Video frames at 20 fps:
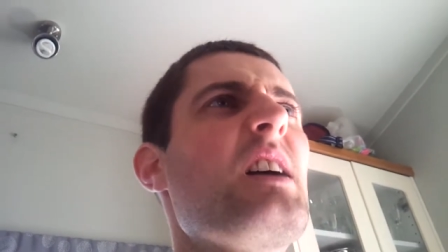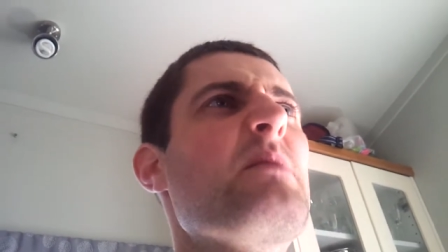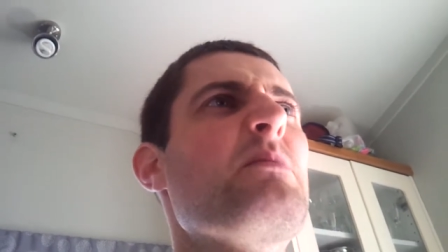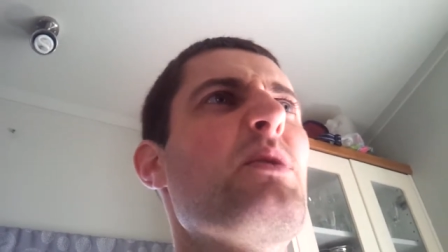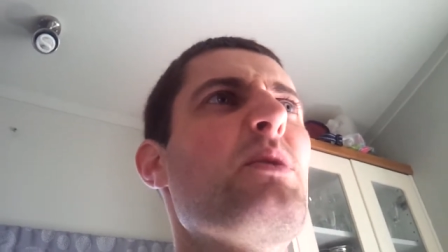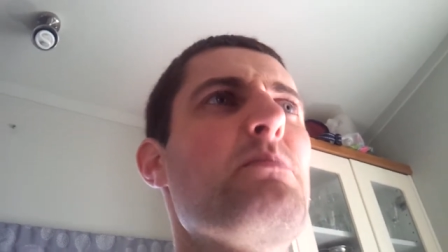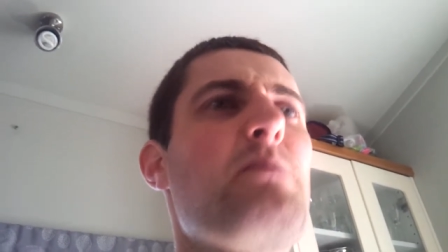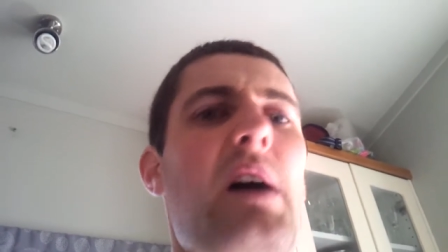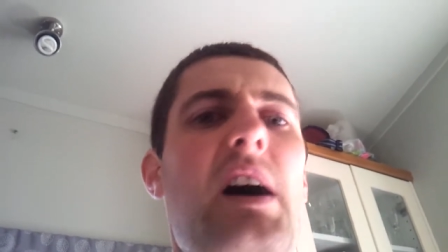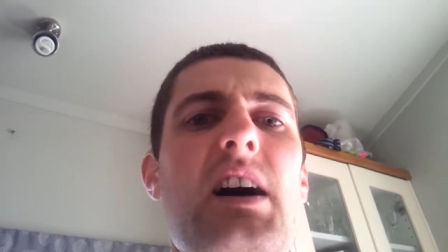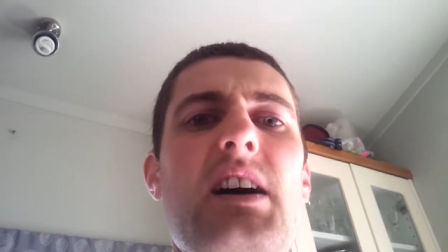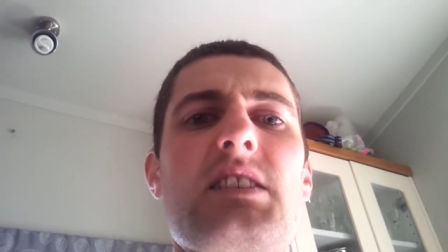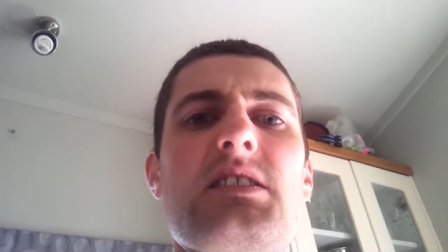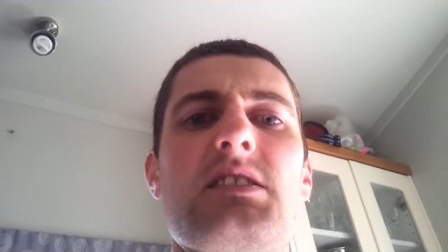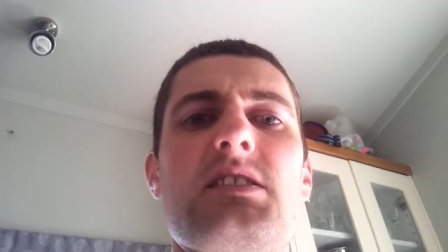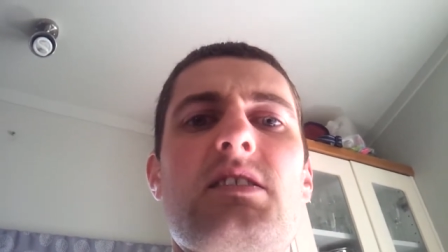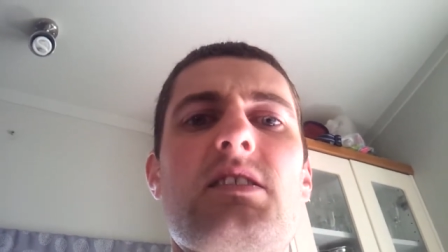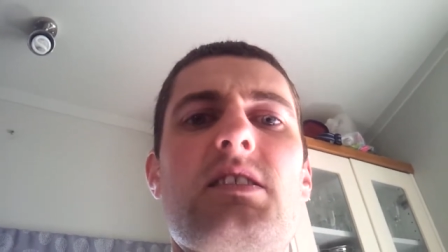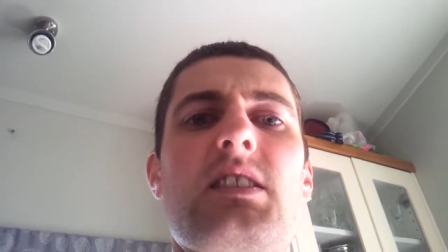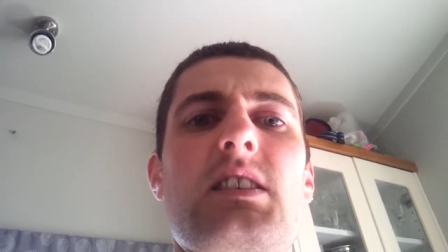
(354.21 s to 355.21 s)
more bars
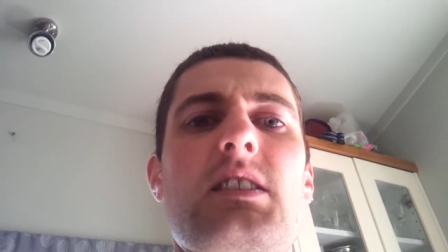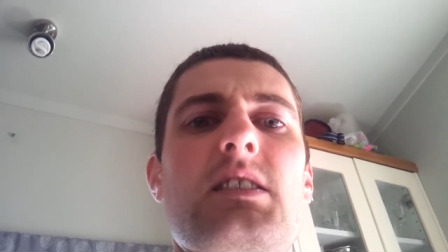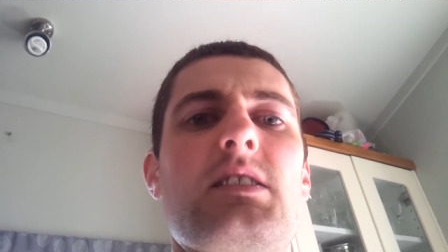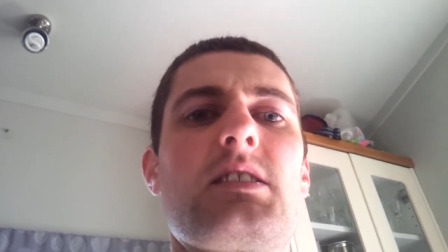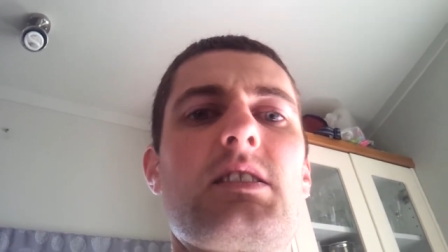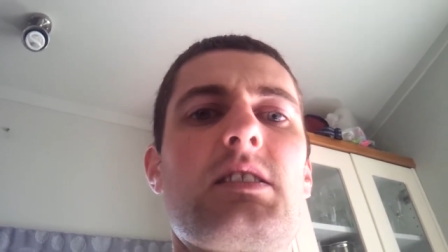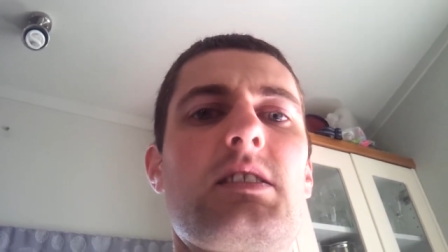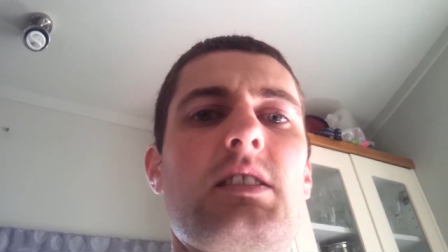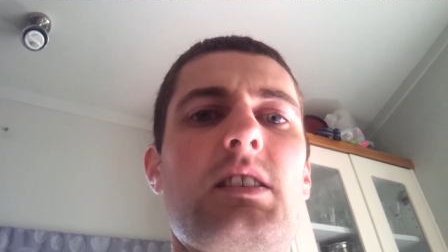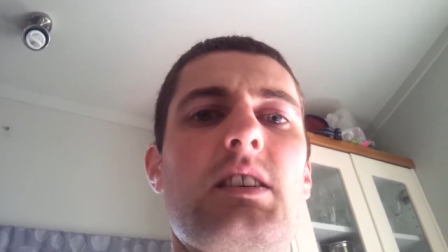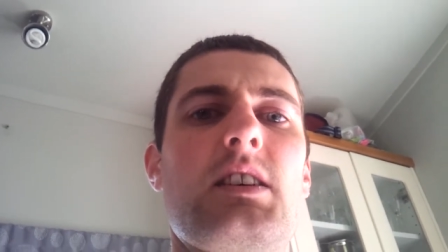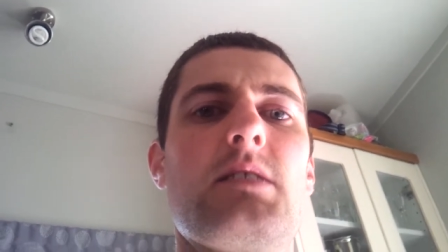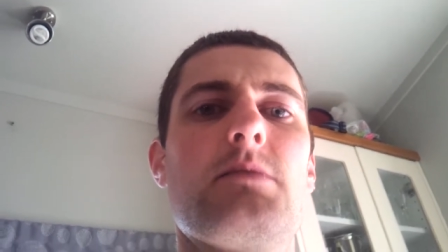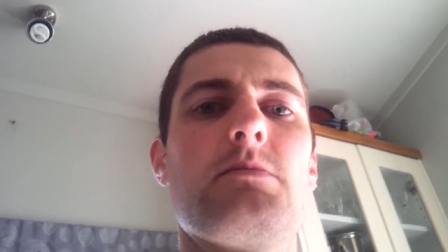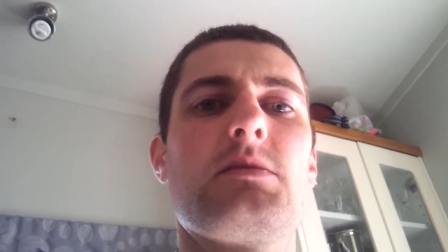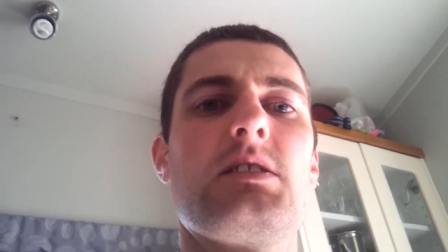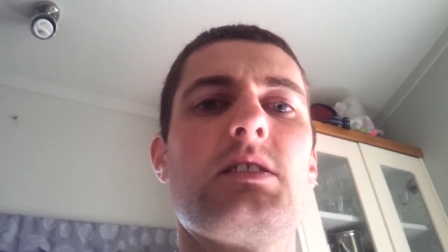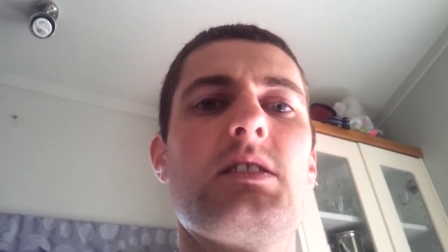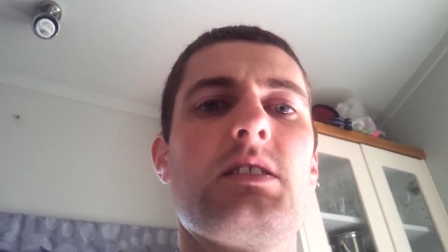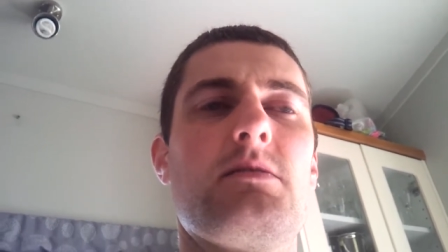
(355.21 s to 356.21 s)
and things um,
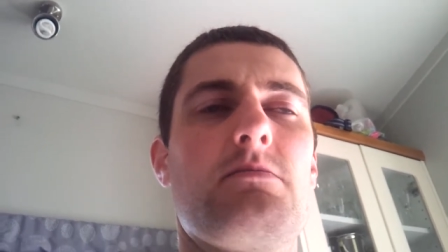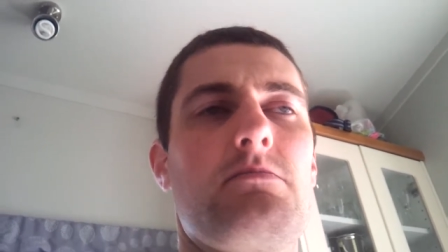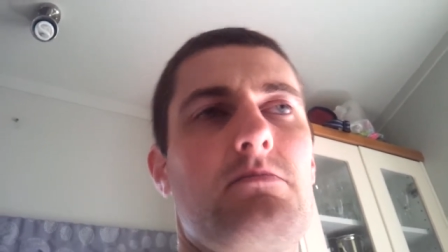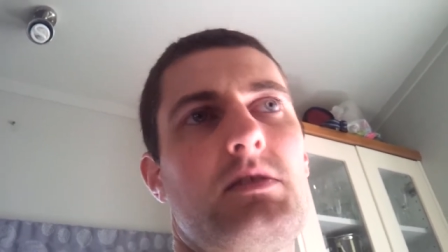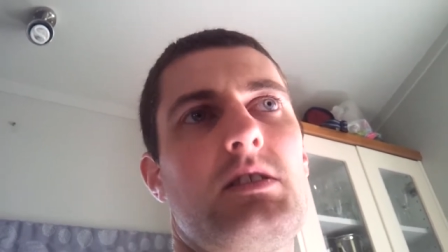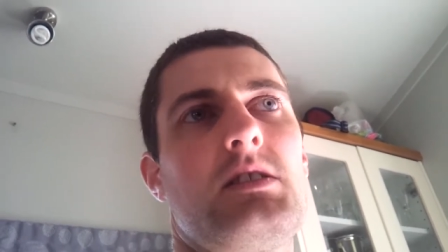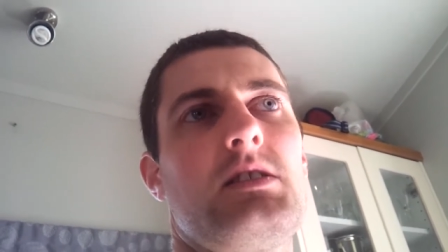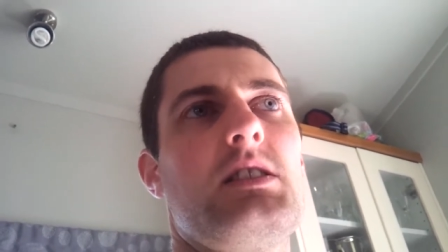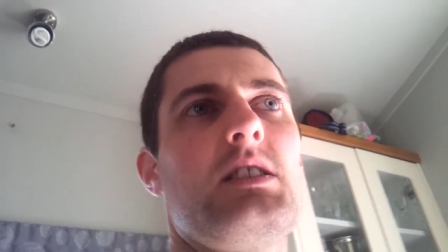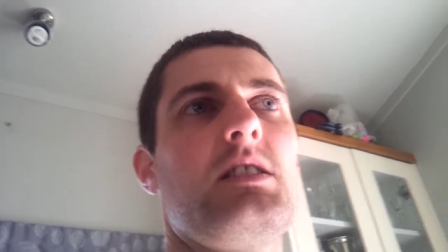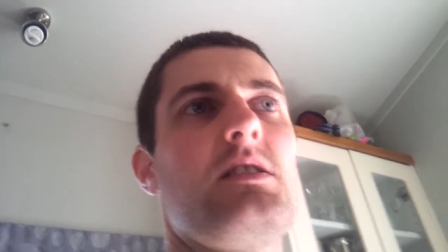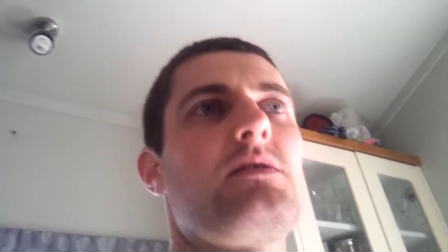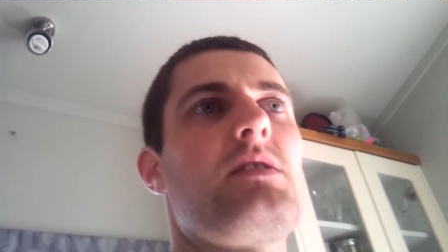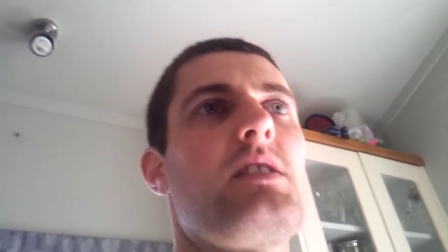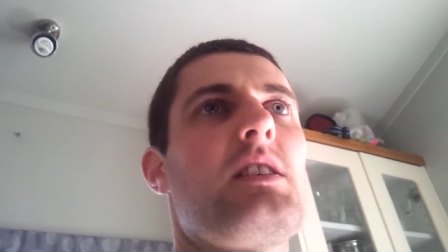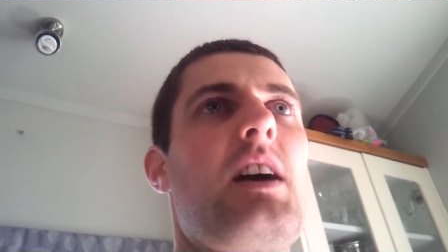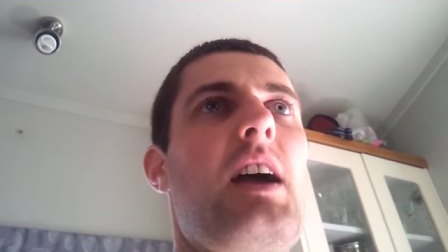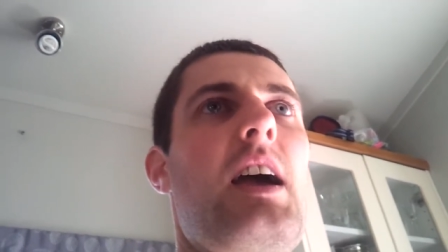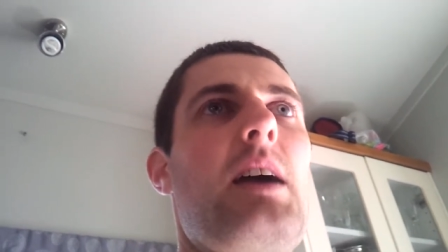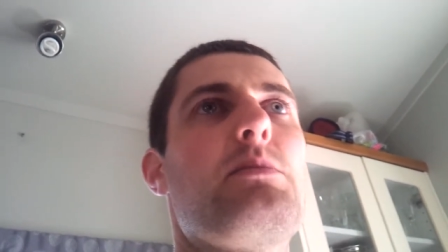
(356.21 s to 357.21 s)
to to see if
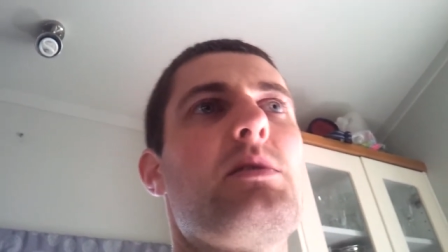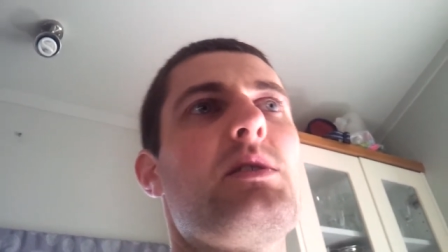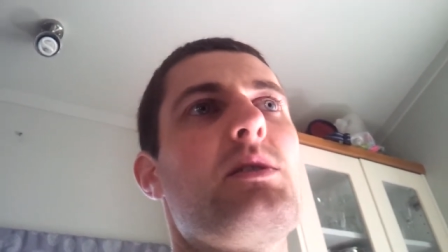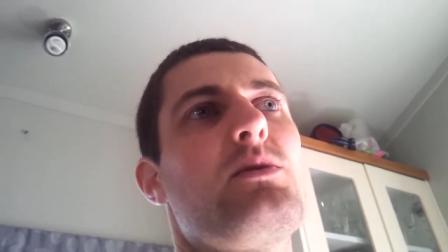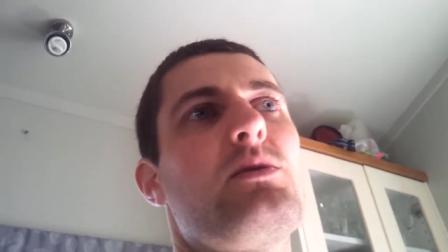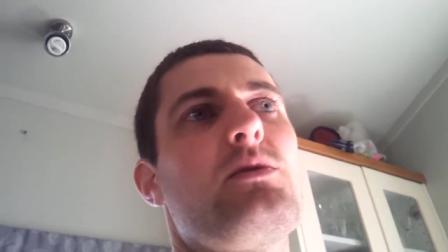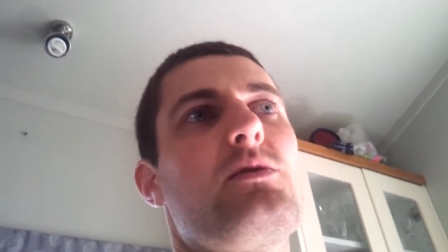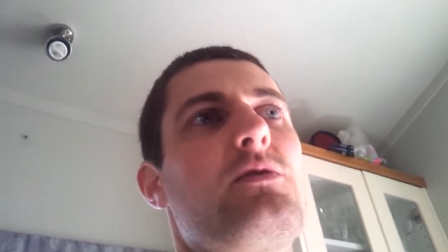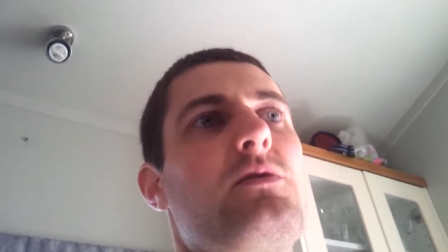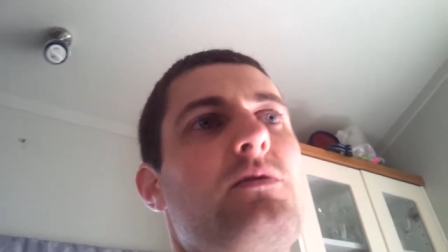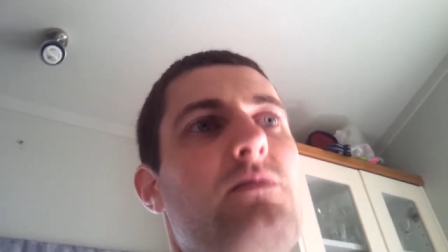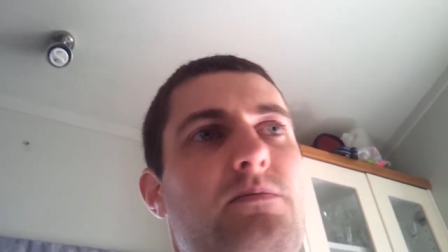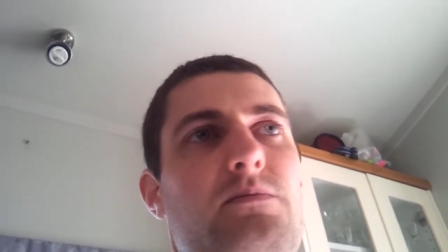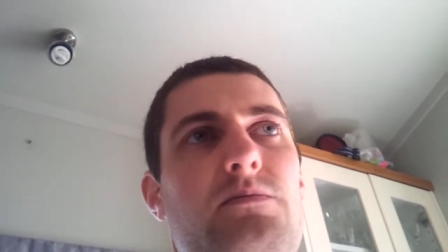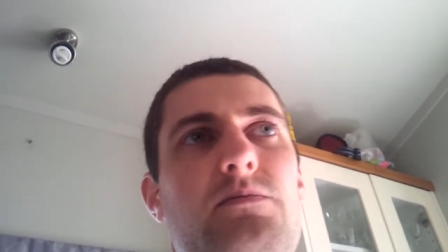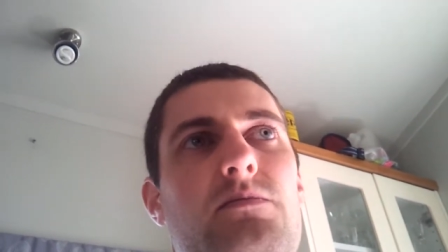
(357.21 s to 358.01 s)
they're happy with